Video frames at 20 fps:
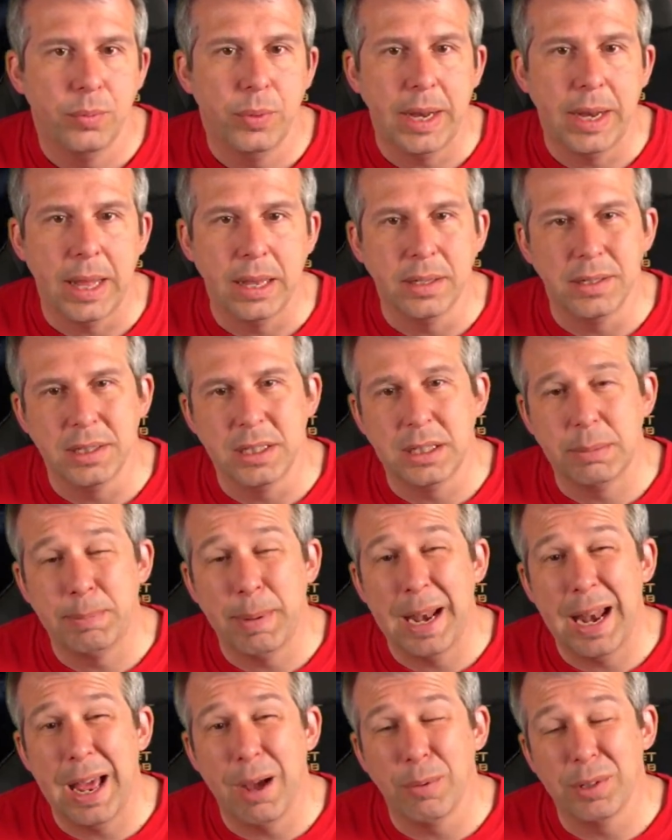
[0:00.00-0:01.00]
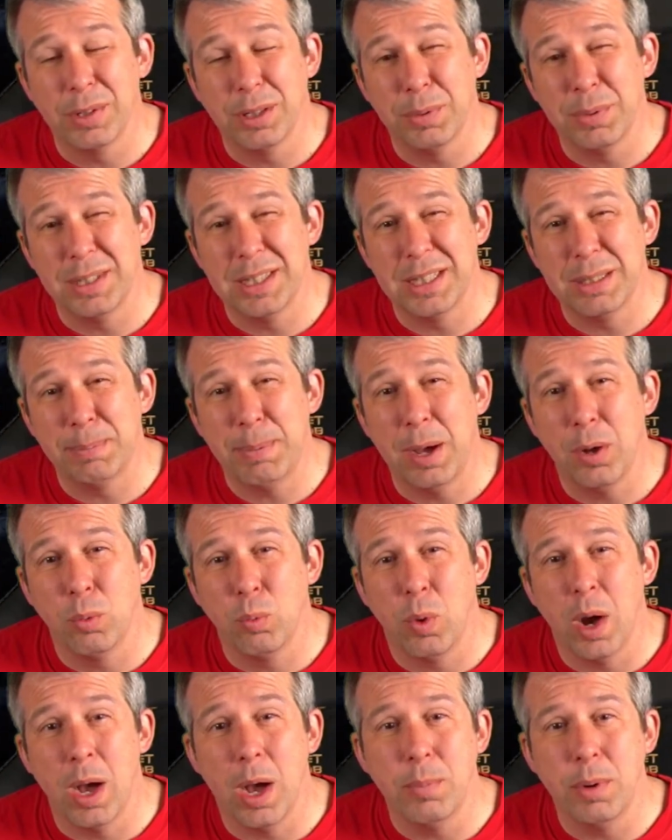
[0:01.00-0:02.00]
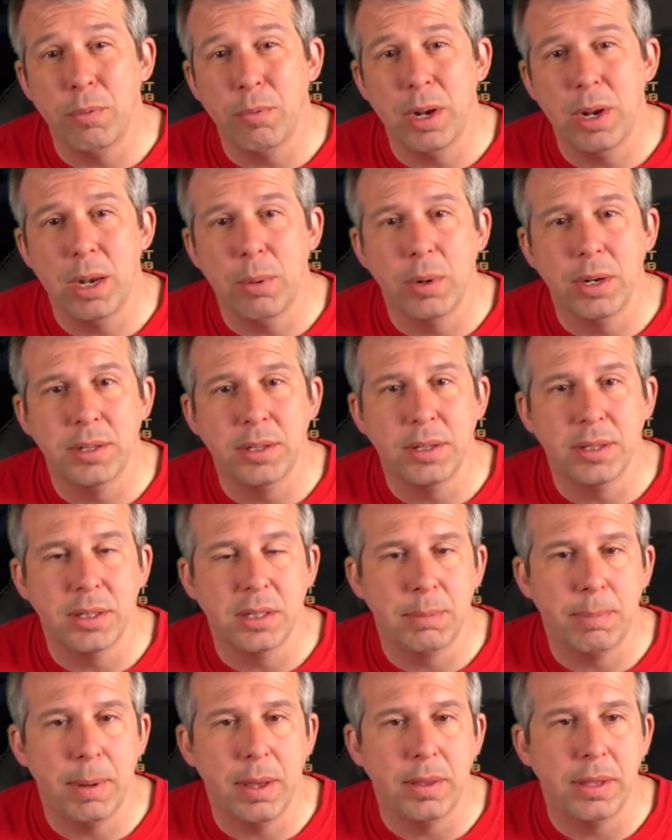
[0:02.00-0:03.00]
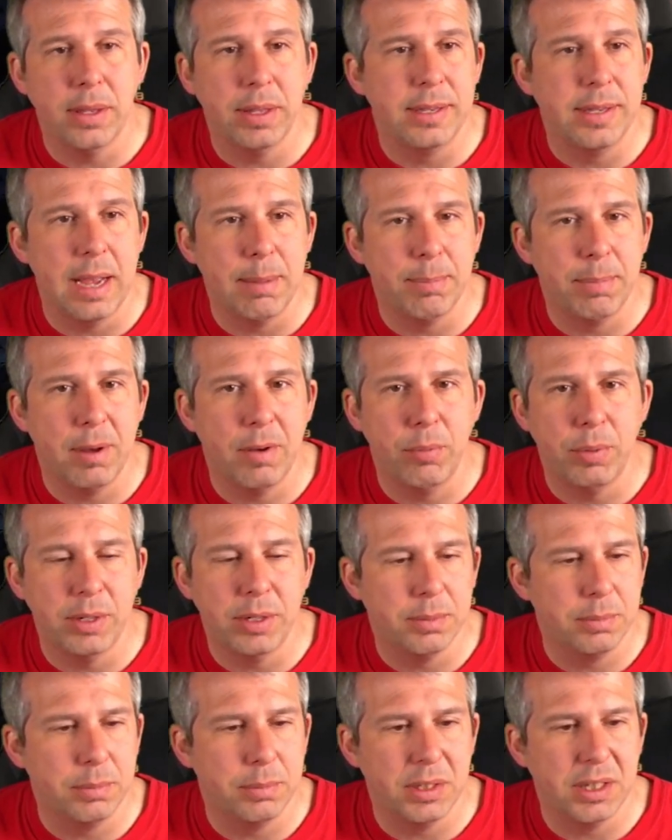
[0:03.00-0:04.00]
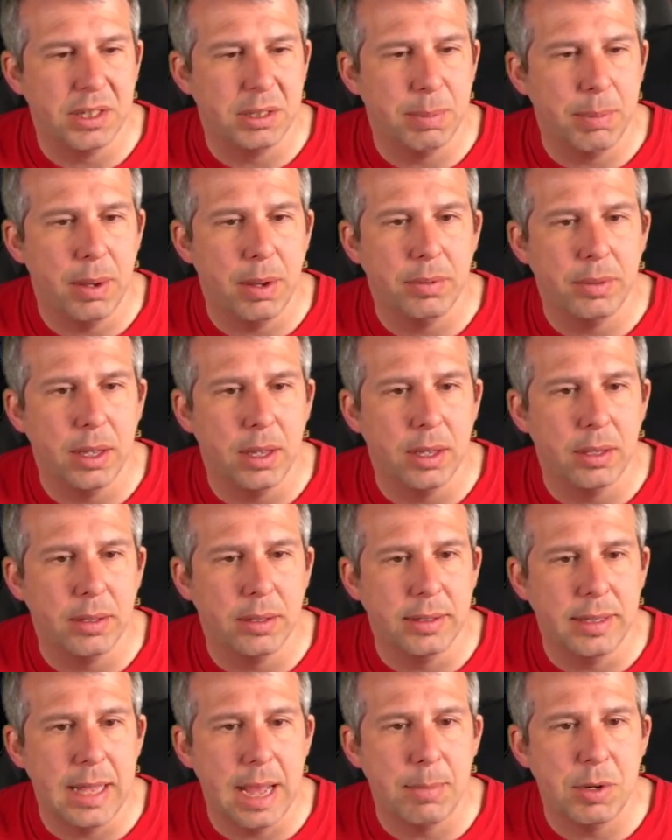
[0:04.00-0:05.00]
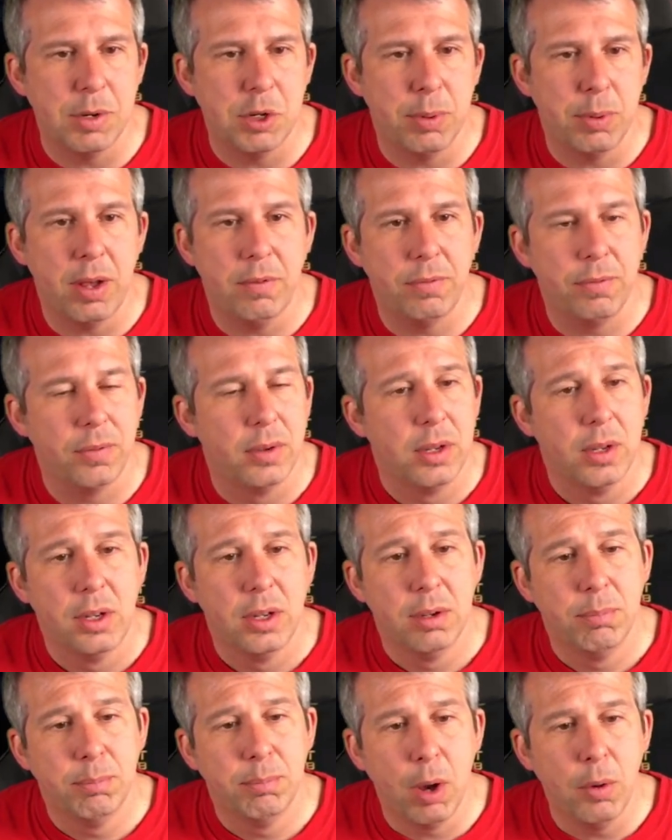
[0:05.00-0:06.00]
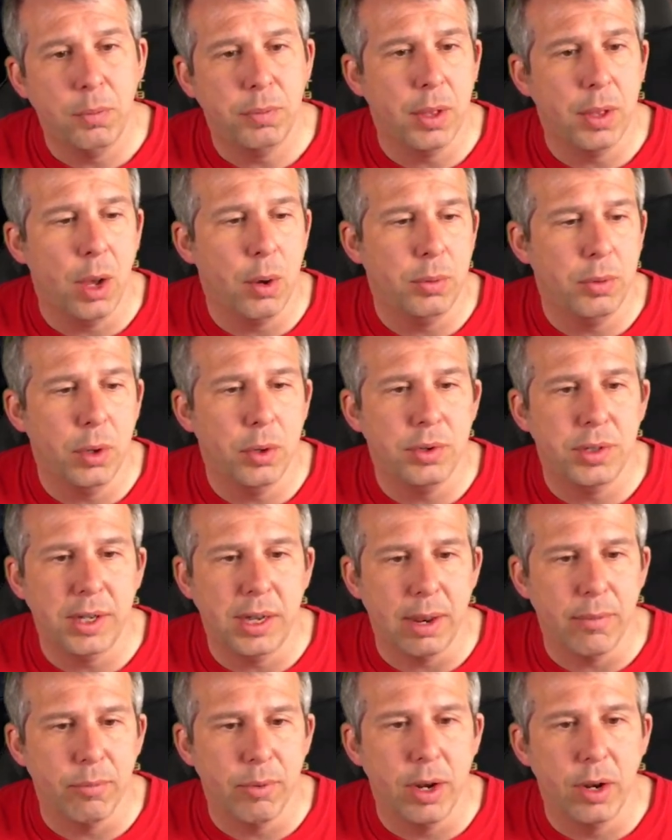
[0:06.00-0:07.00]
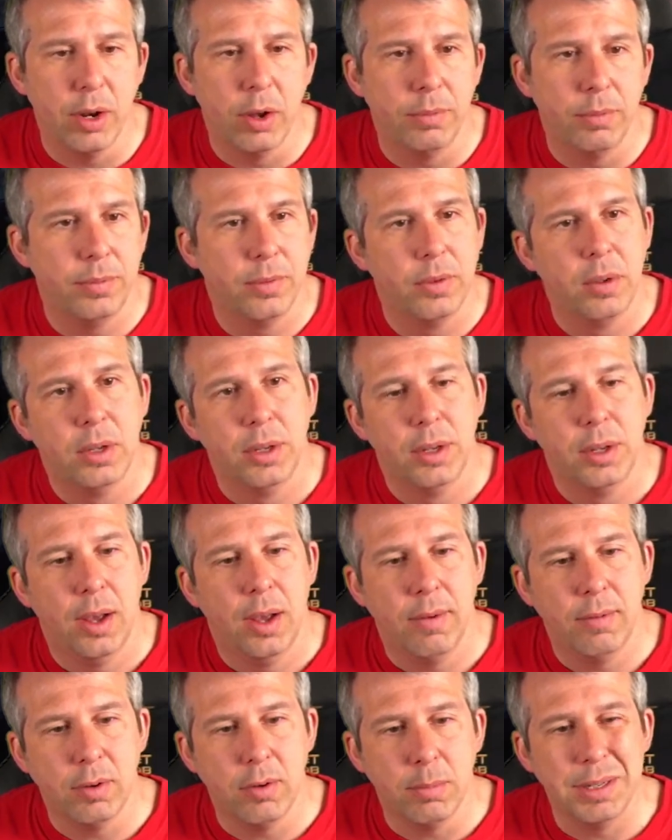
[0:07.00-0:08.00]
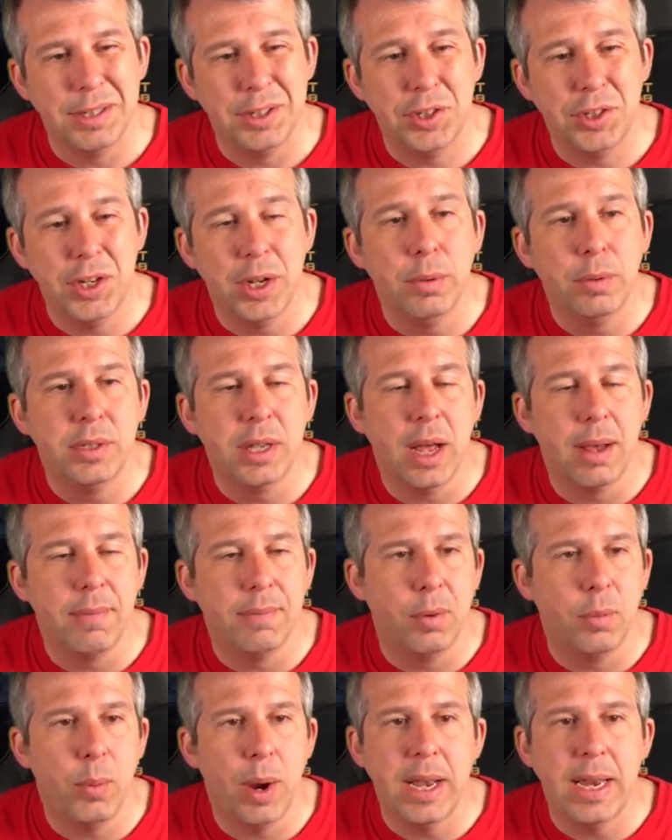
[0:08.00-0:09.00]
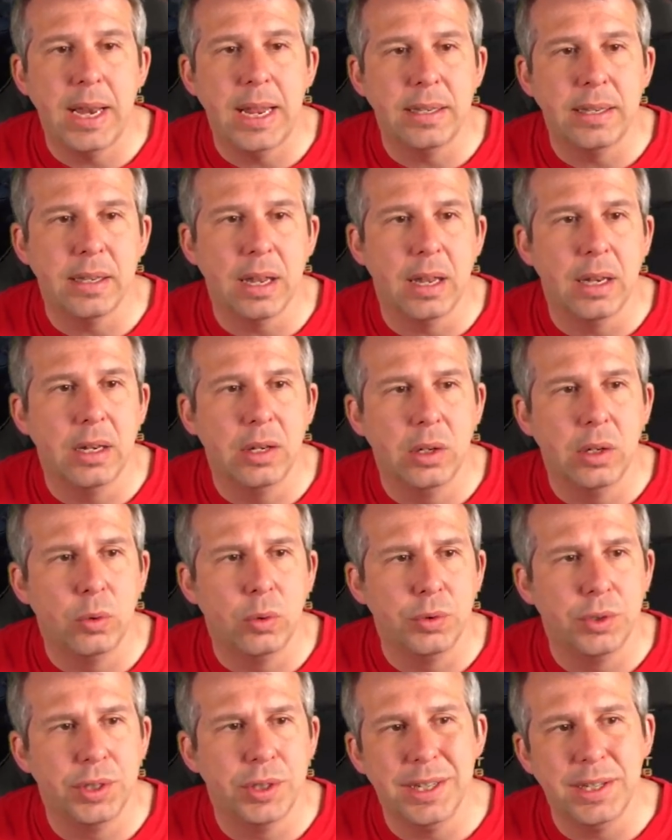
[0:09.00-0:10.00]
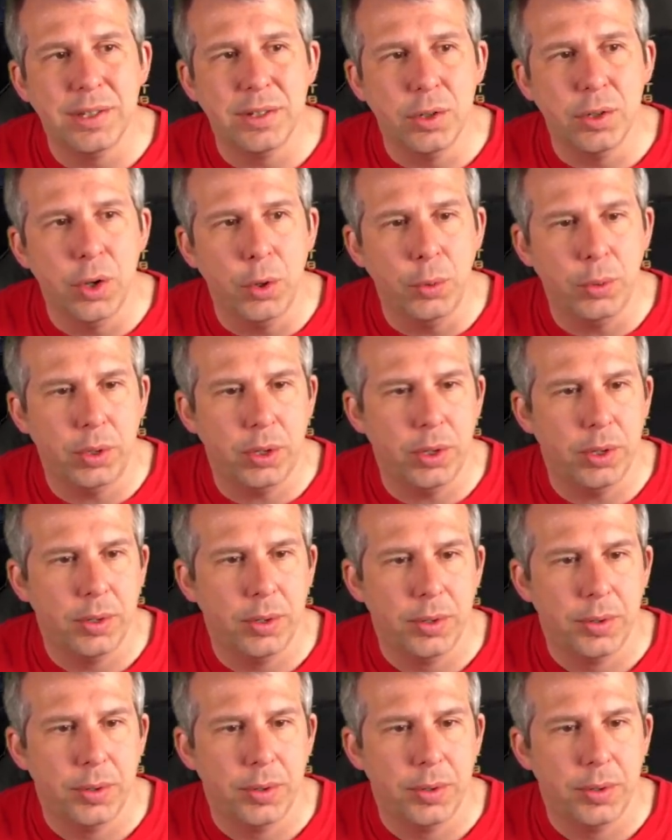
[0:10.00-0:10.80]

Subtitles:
We get the dispel out. So we dispelled one. We really wanted to dispel the attack buff. We dispelled the damage buff. Both, though, good to get rid of. I've got my shields up for when he's launching his nuke.